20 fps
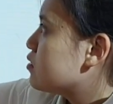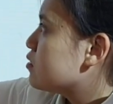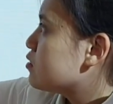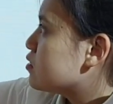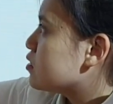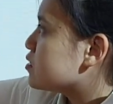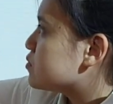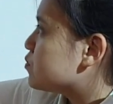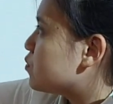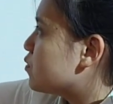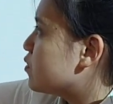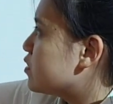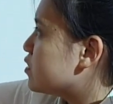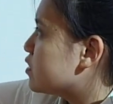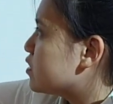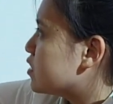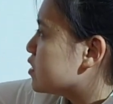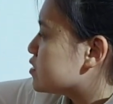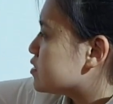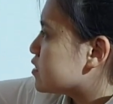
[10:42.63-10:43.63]
this
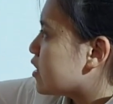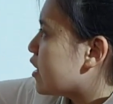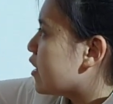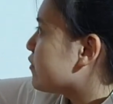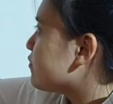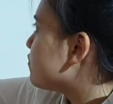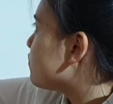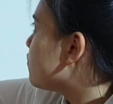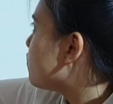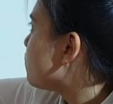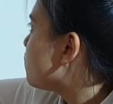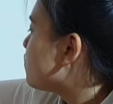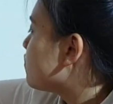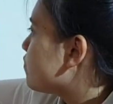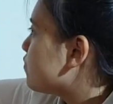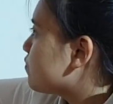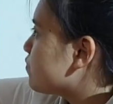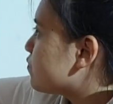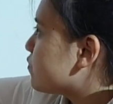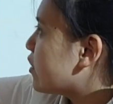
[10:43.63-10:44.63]
point is F
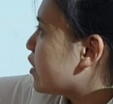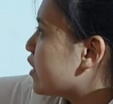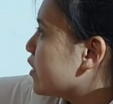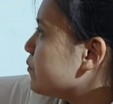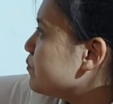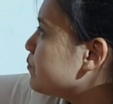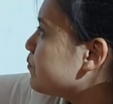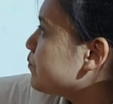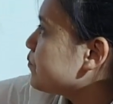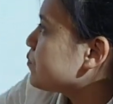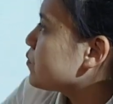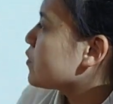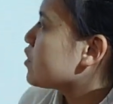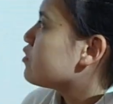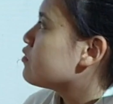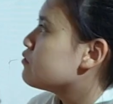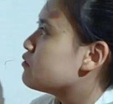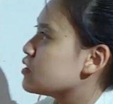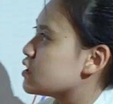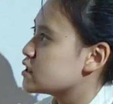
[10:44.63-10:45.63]
prime,
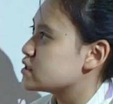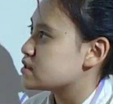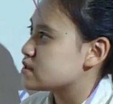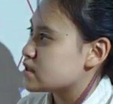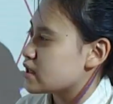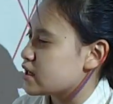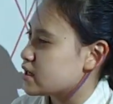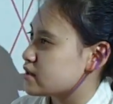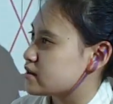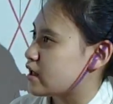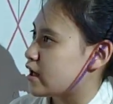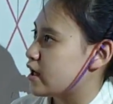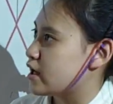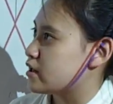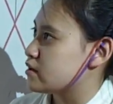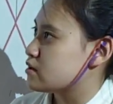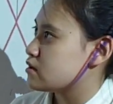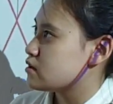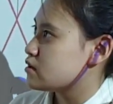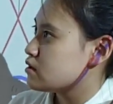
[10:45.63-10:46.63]
we can say that
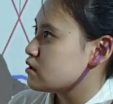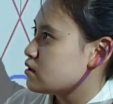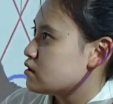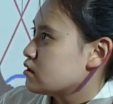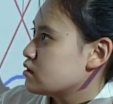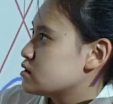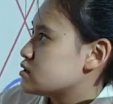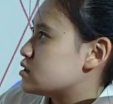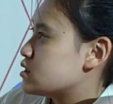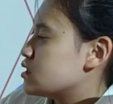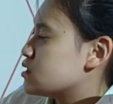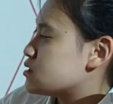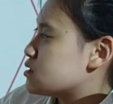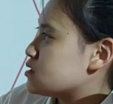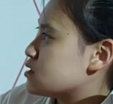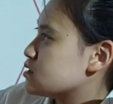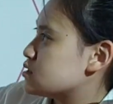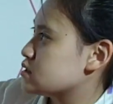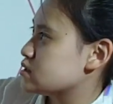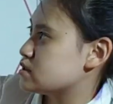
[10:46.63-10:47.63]
since
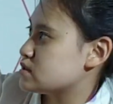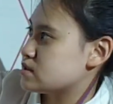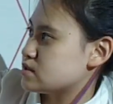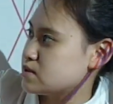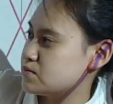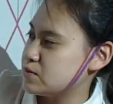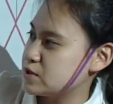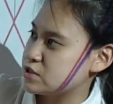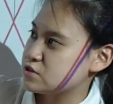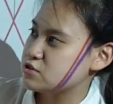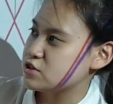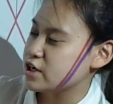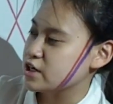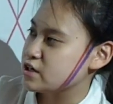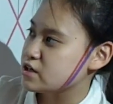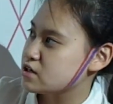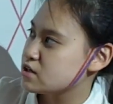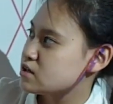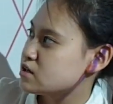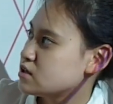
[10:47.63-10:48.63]
this is symmetric,
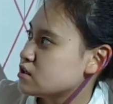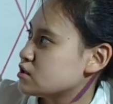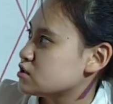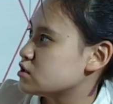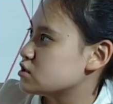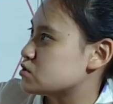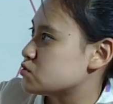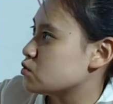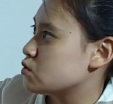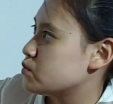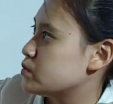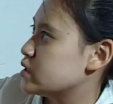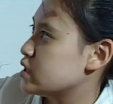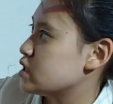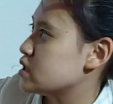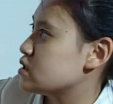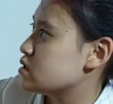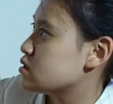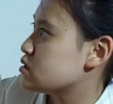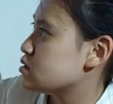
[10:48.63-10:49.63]
this will
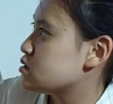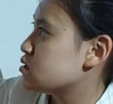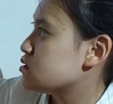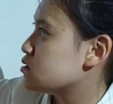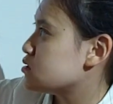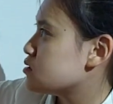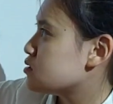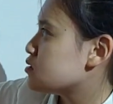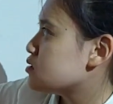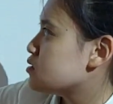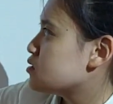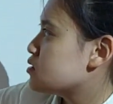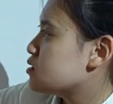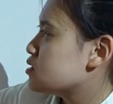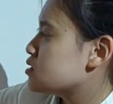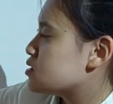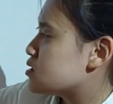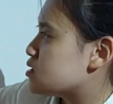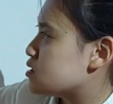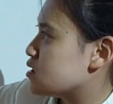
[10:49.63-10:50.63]
be
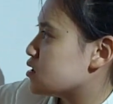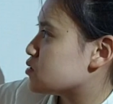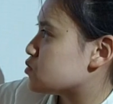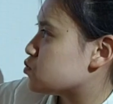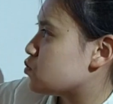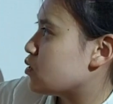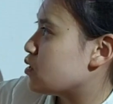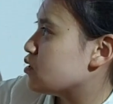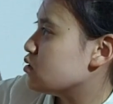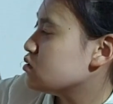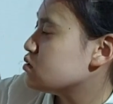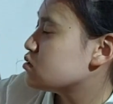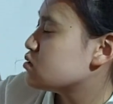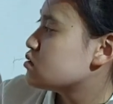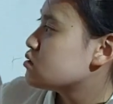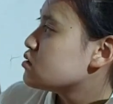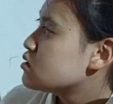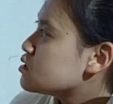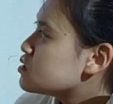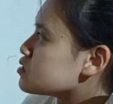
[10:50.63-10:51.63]
C as well.
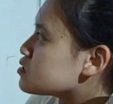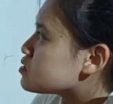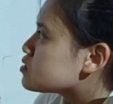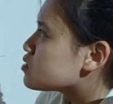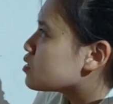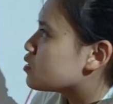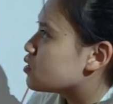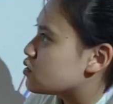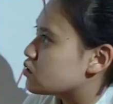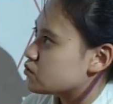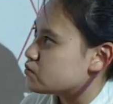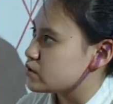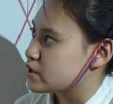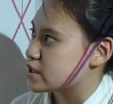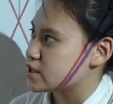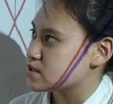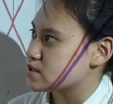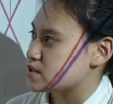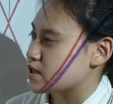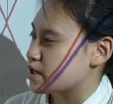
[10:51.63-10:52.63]
So we
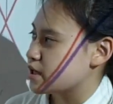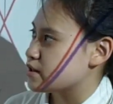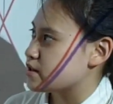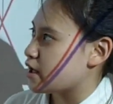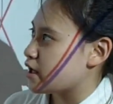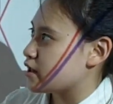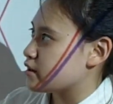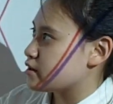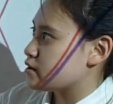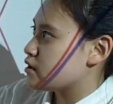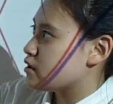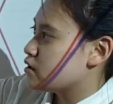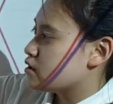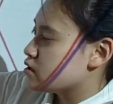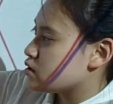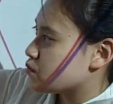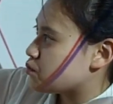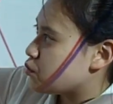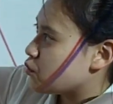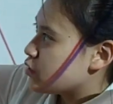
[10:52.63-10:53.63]
can say that
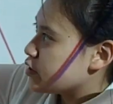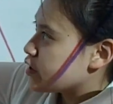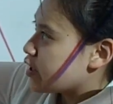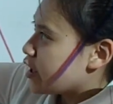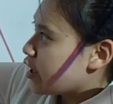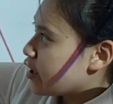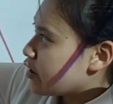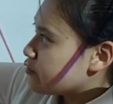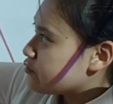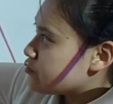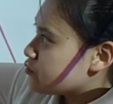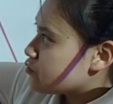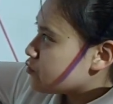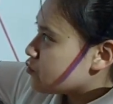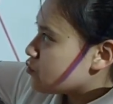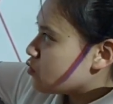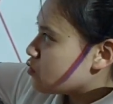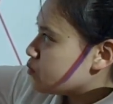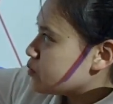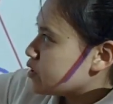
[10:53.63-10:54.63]
the point F
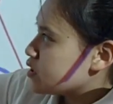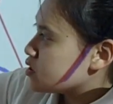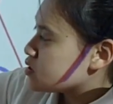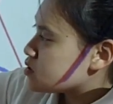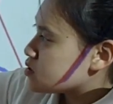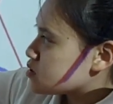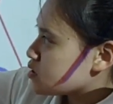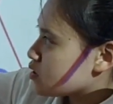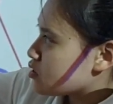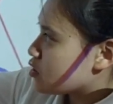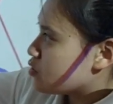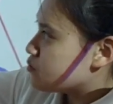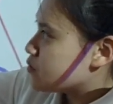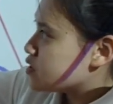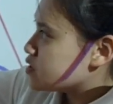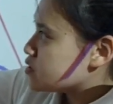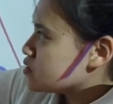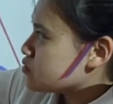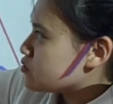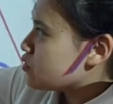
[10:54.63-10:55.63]
will be C,
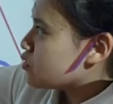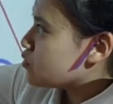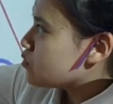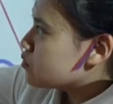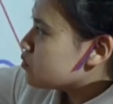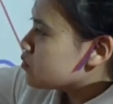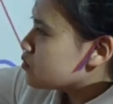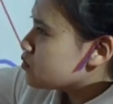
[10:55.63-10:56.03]
0,